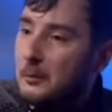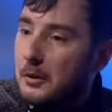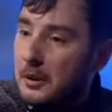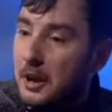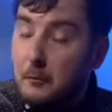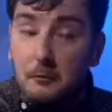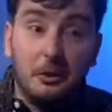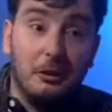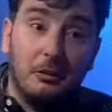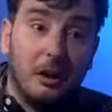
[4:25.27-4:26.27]
But I
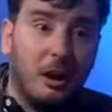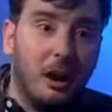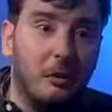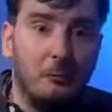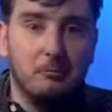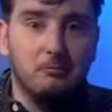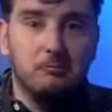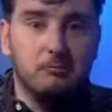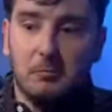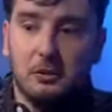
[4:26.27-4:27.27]

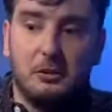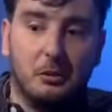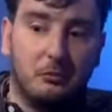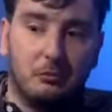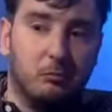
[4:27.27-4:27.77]
could